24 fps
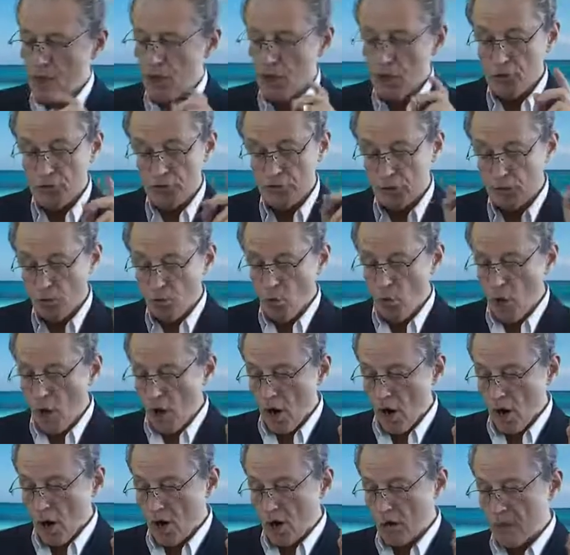If it
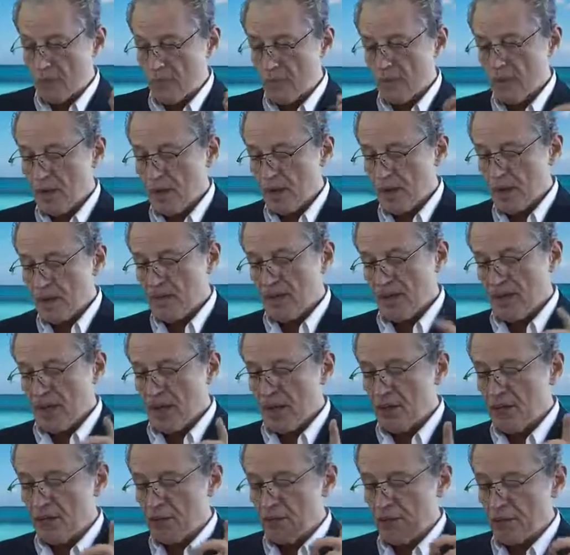were, the
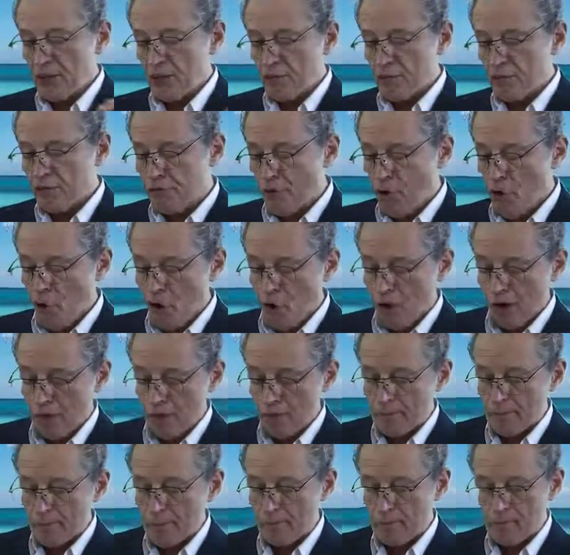infinite
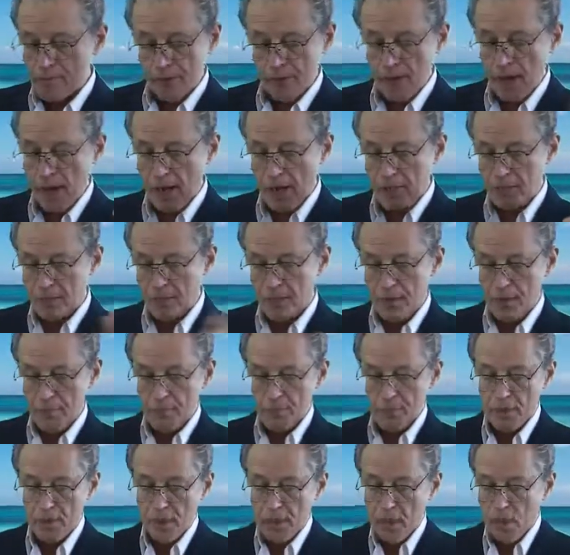form, the
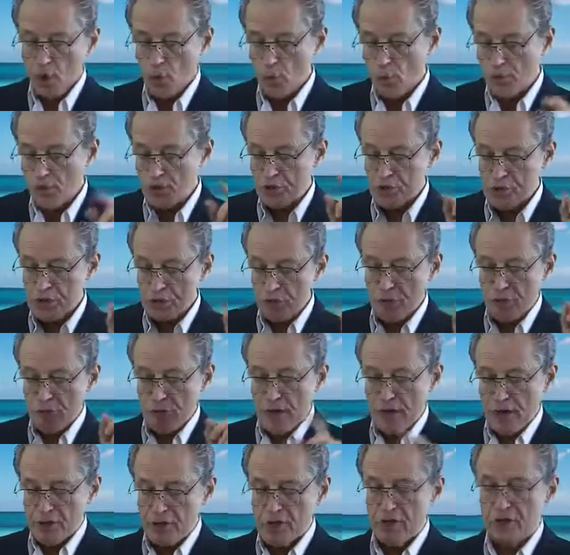concept, which
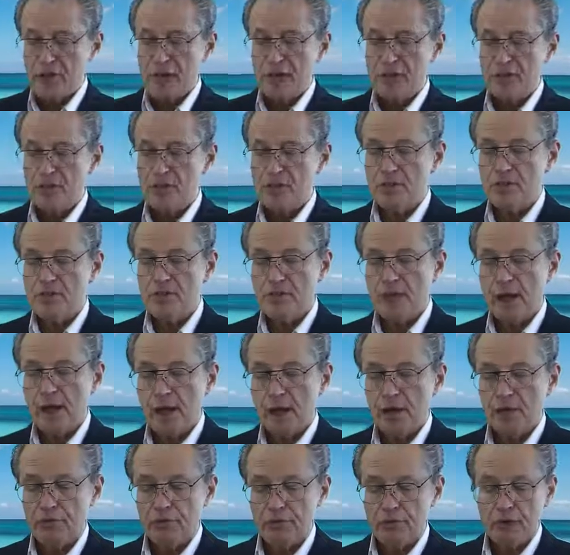differentiates
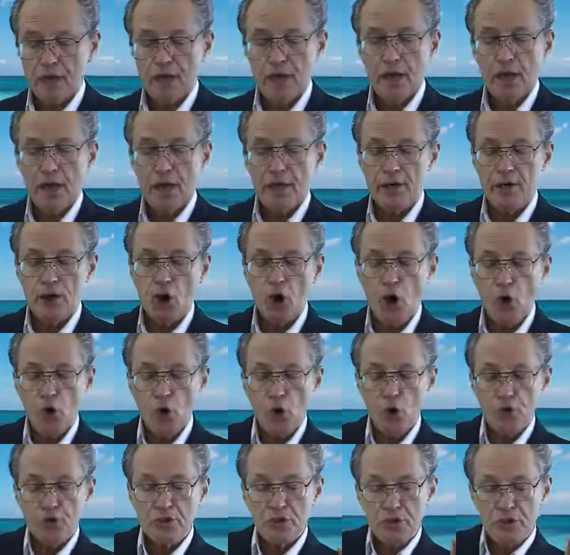itself and
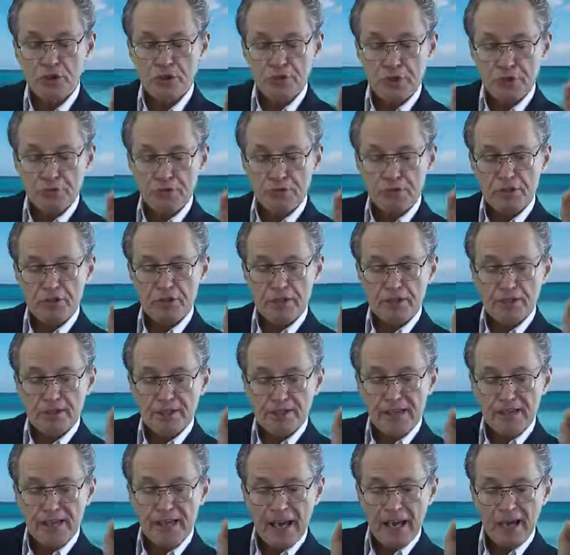holds its differences
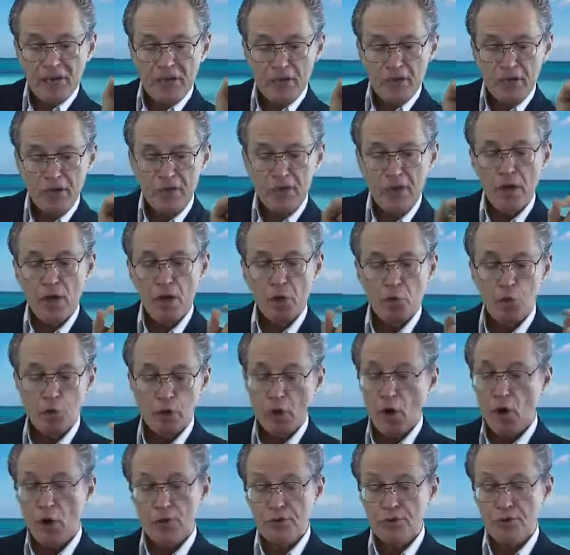together, would
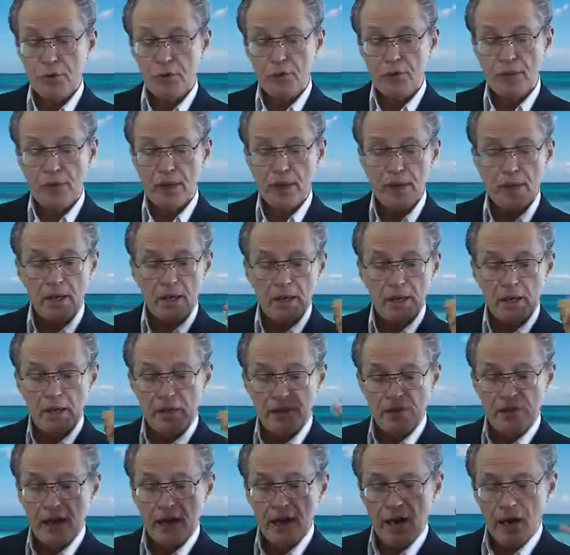also be
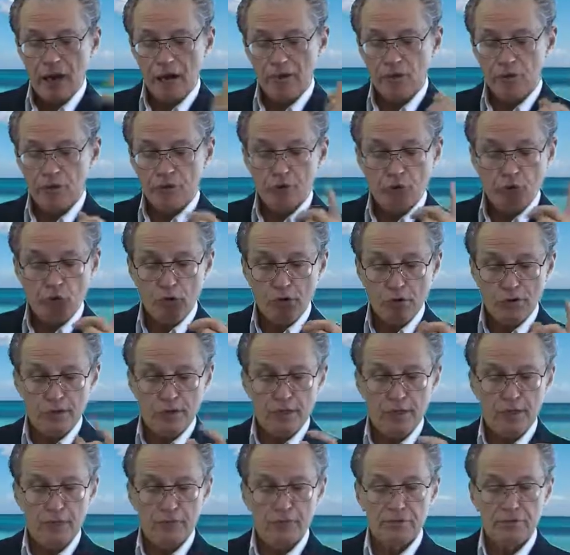there before
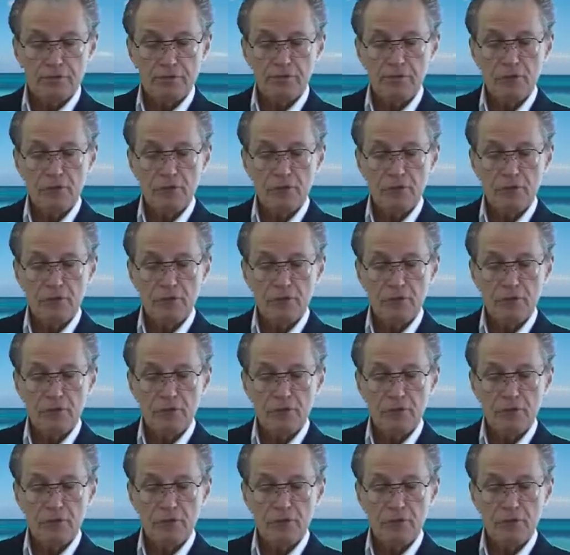itself.